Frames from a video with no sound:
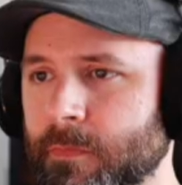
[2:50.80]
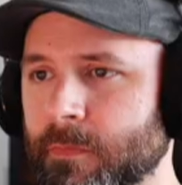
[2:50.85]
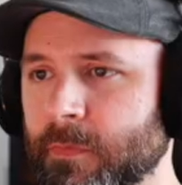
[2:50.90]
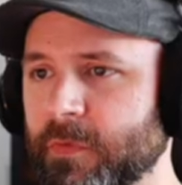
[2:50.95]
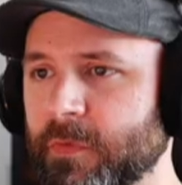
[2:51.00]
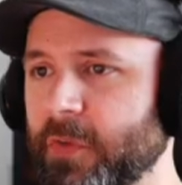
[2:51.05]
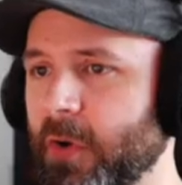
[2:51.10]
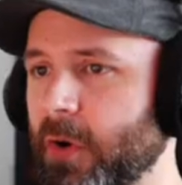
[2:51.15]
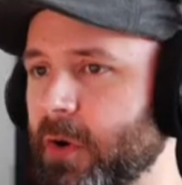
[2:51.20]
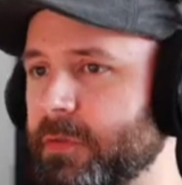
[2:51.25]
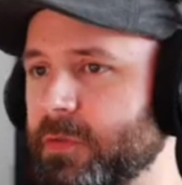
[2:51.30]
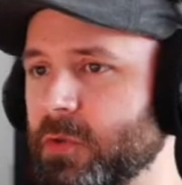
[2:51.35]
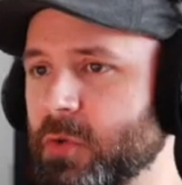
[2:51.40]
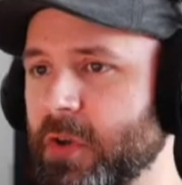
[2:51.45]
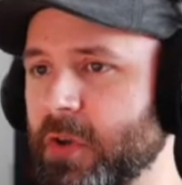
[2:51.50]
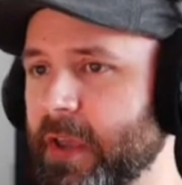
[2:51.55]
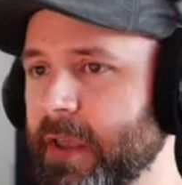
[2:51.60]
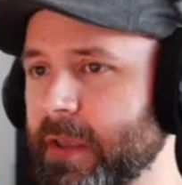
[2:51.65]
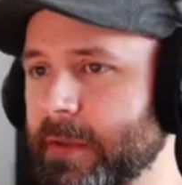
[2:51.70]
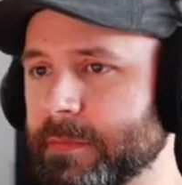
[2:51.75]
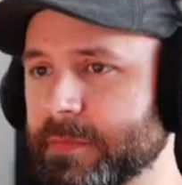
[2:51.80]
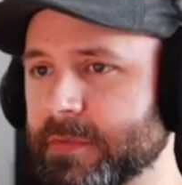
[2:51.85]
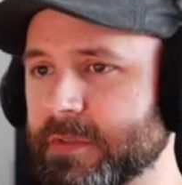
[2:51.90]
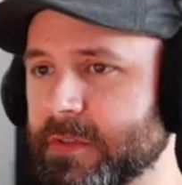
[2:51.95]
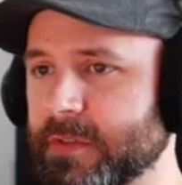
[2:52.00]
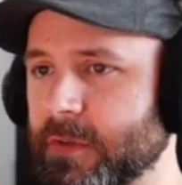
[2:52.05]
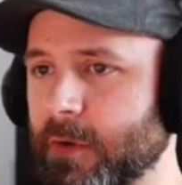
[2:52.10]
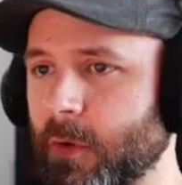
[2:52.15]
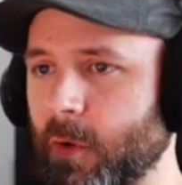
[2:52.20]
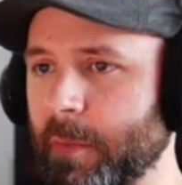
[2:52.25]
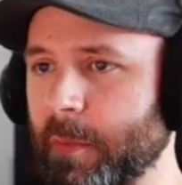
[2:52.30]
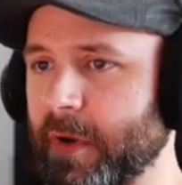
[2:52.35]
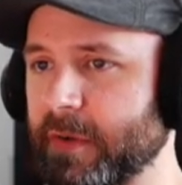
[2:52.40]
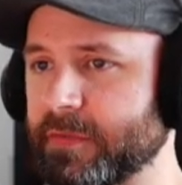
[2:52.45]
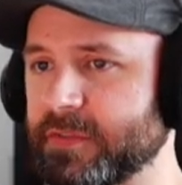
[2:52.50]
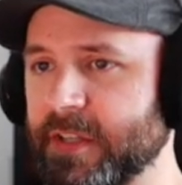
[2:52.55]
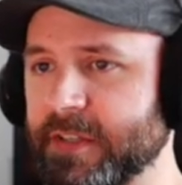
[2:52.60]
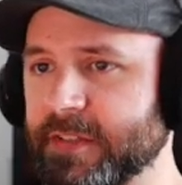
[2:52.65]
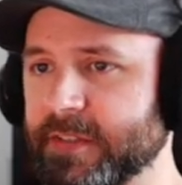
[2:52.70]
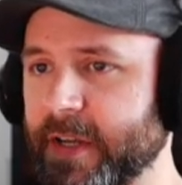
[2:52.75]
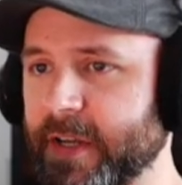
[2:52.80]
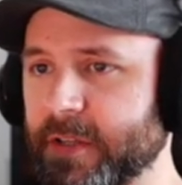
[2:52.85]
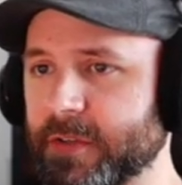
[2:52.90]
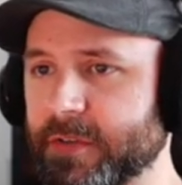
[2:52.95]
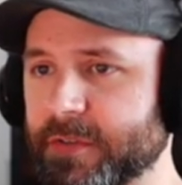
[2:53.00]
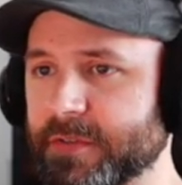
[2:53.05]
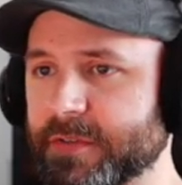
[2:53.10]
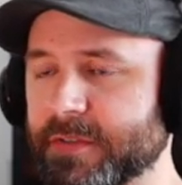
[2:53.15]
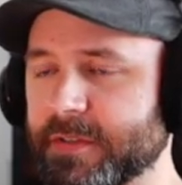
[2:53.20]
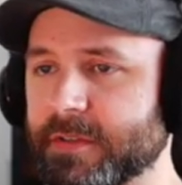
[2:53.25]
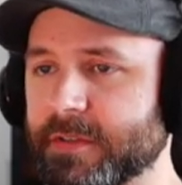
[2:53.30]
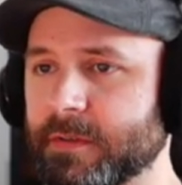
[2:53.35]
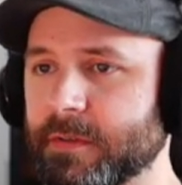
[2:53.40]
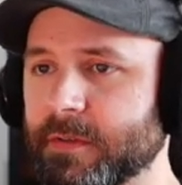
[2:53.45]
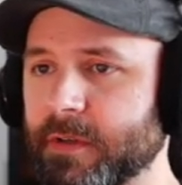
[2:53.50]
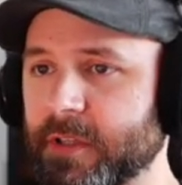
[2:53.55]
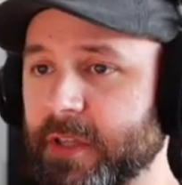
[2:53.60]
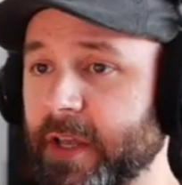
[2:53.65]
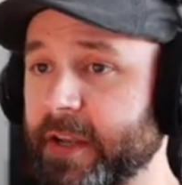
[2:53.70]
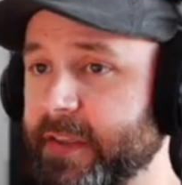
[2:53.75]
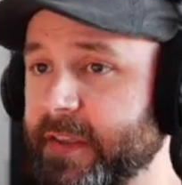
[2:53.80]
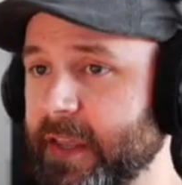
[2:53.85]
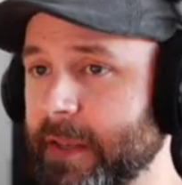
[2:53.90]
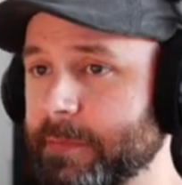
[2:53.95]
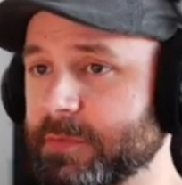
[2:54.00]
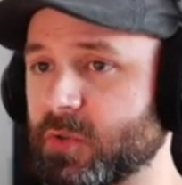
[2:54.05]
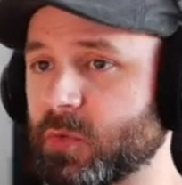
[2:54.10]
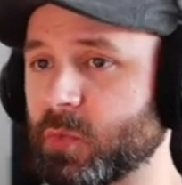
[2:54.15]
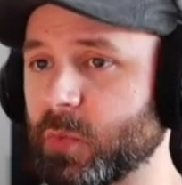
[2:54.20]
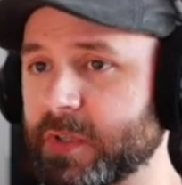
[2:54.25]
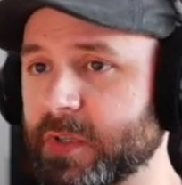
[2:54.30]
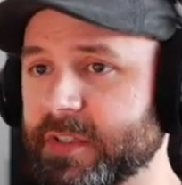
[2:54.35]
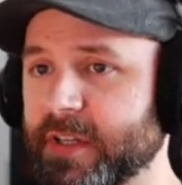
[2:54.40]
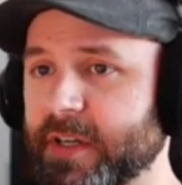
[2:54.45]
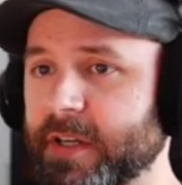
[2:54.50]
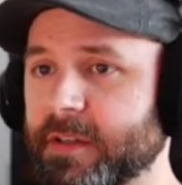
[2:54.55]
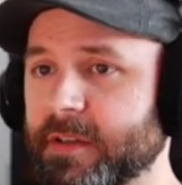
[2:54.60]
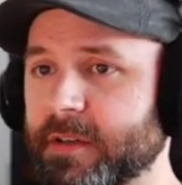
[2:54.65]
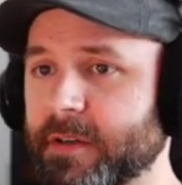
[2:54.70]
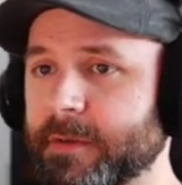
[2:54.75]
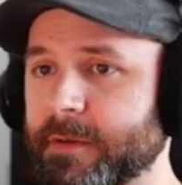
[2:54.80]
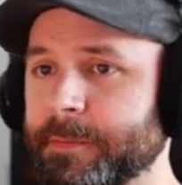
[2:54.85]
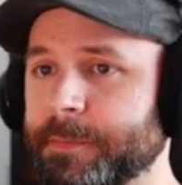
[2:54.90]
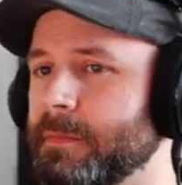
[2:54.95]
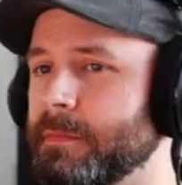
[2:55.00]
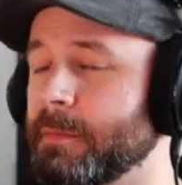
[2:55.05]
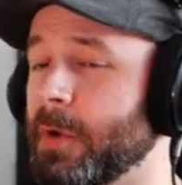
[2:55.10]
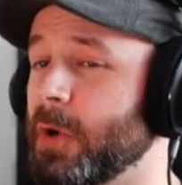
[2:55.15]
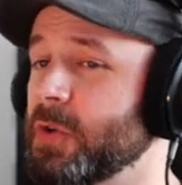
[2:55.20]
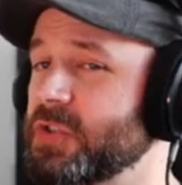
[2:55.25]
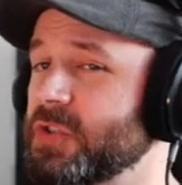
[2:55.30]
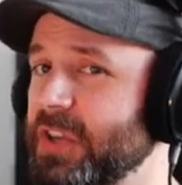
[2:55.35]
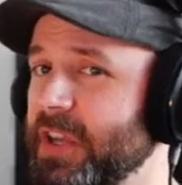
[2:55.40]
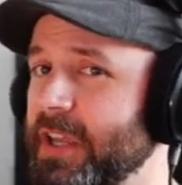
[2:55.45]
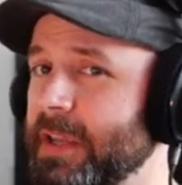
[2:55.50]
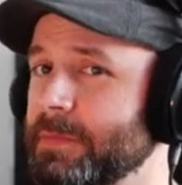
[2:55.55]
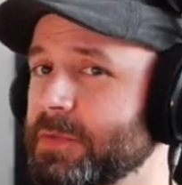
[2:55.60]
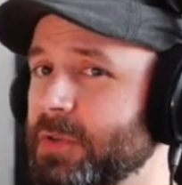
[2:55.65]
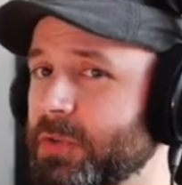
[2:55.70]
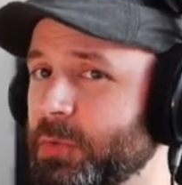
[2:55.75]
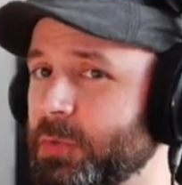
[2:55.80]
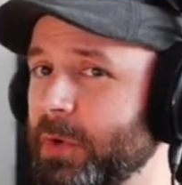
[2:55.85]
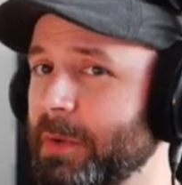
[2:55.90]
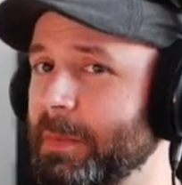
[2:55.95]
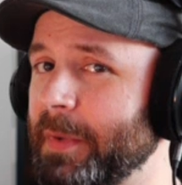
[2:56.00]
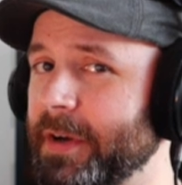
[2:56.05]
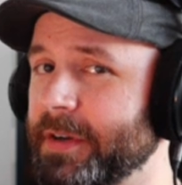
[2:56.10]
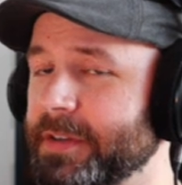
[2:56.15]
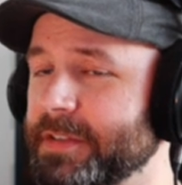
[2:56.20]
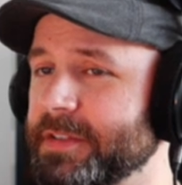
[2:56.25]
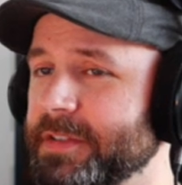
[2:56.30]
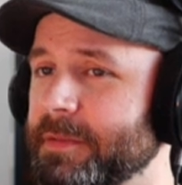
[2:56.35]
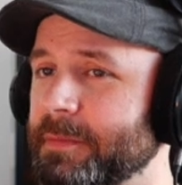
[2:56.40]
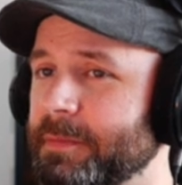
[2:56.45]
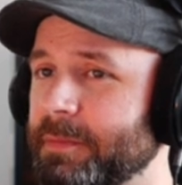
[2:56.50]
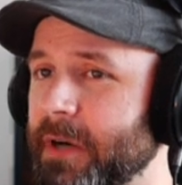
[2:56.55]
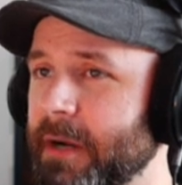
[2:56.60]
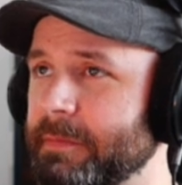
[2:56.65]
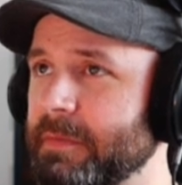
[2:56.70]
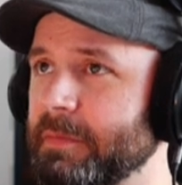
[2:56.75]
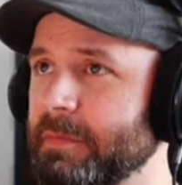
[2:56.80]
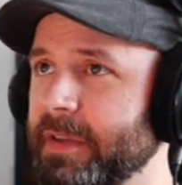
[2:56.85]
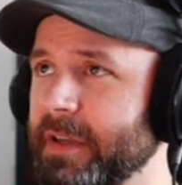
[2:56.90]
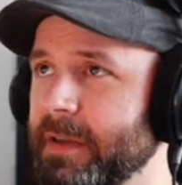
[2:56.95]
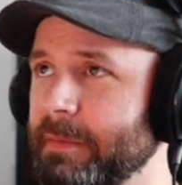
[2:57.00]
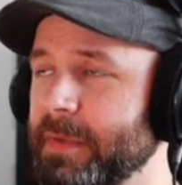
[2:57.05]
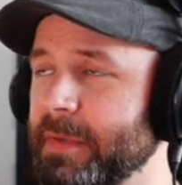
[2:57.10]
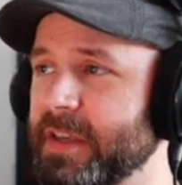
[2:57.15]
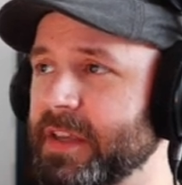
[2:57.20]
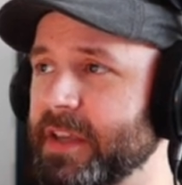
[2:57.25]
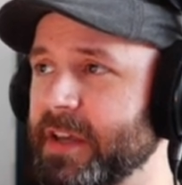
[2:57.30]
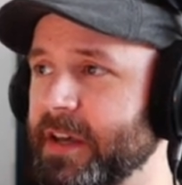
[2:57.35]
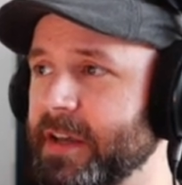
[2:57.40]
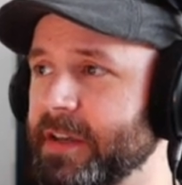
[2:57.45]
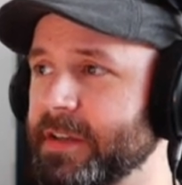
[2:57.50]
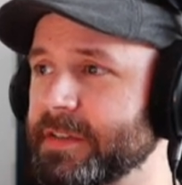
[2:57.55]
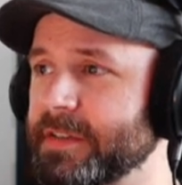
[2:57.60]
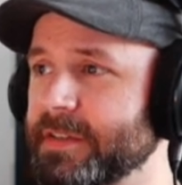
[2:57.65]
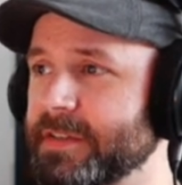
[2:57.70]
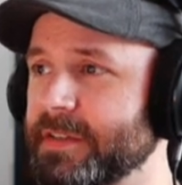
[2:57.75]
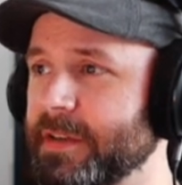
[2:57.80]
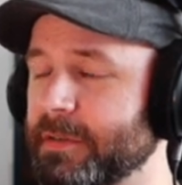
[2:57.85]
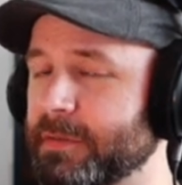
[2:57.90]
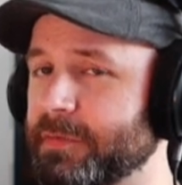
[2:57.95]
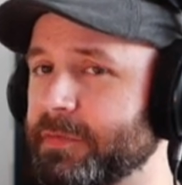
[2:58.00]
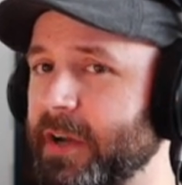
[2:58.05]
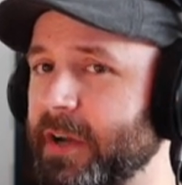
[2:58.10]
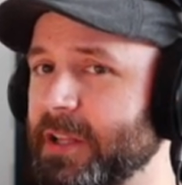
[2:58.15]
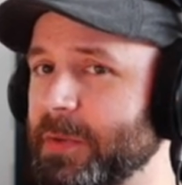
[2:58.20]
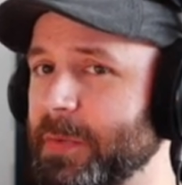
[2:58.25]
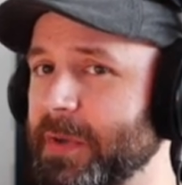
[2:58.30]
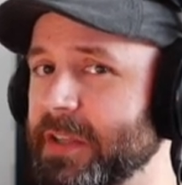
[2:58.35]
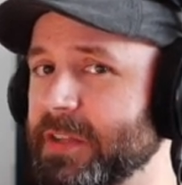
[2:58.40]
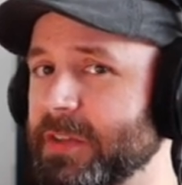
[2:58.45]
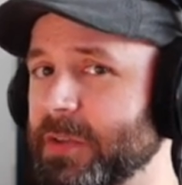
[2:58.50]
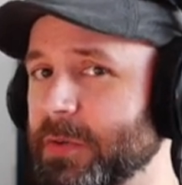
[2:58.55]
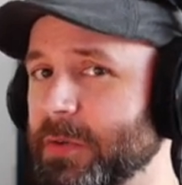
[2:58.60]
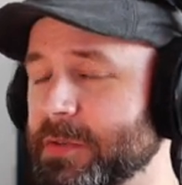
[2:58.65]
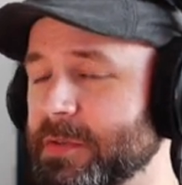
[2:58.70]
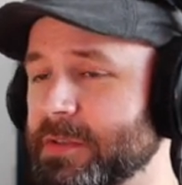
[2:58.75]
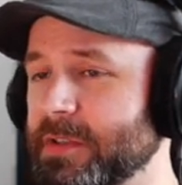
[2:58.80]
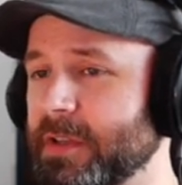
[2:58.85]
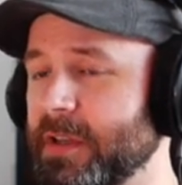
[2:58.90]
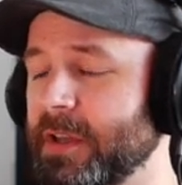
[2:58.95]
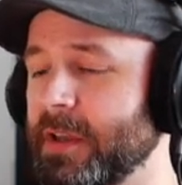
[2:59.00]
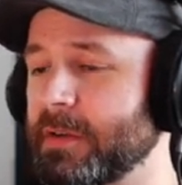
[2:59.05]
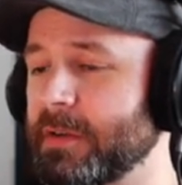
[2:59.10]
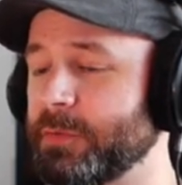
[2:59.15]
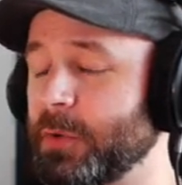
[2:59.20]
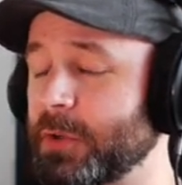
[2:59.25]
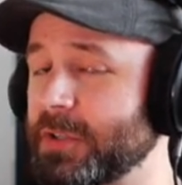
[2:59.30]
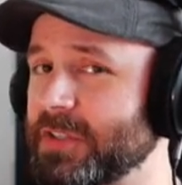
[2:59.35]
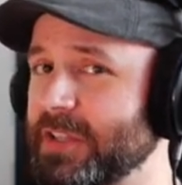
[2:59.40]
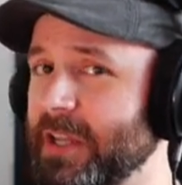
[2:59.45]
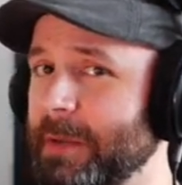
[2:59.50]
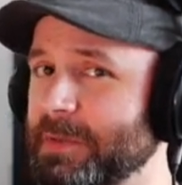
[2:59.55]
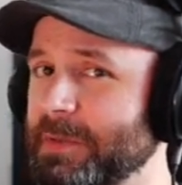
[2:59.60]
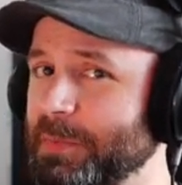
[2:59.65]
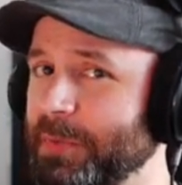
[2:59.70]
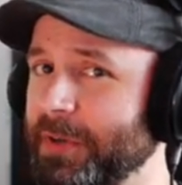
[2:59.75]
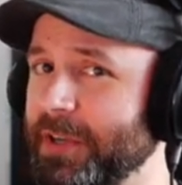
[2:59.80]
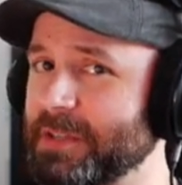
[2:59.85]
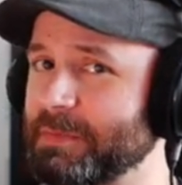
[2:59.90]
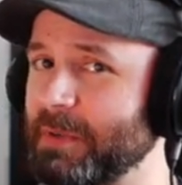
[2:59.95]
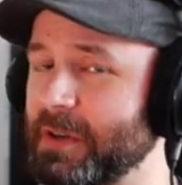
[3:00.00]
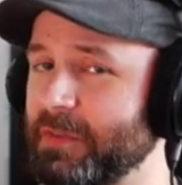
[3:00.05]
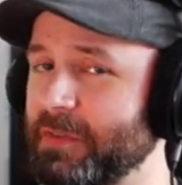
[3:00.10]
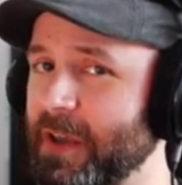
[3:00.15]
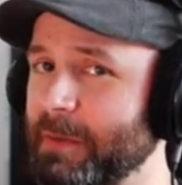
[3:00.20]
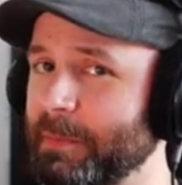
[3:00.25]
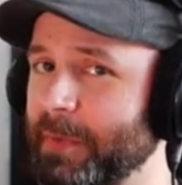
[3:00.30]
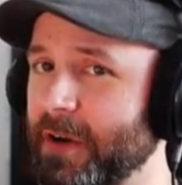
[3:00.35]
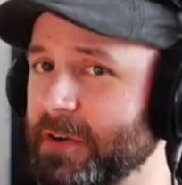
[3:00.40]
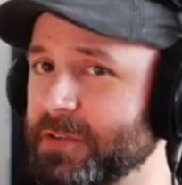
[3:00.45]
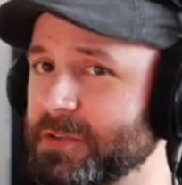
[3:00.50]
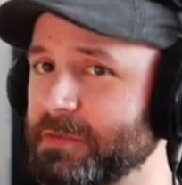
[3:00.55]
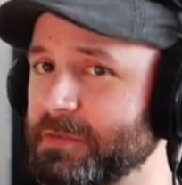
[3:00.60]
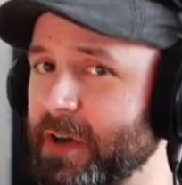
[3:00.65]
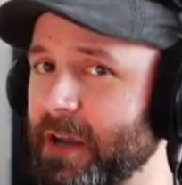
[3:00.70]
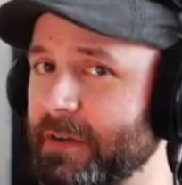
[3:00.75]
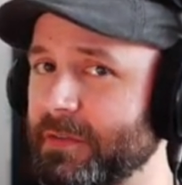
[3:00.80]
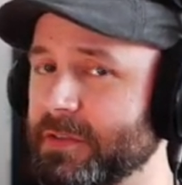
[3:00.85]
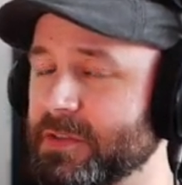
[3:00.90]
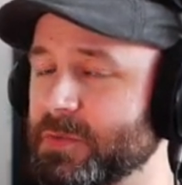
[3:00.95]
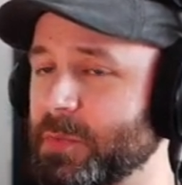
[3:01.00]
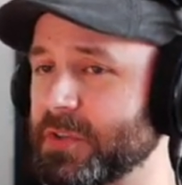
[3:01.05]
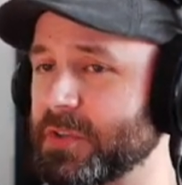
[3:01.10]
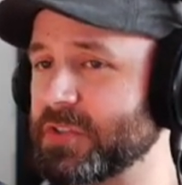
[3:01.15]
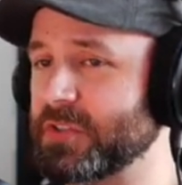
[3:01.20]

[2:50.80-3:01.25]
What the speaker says: Very few games go above $10. A lot of games are $1. Most games are $3, probably because they're following in those footsteps placed by Vampire Survivors, which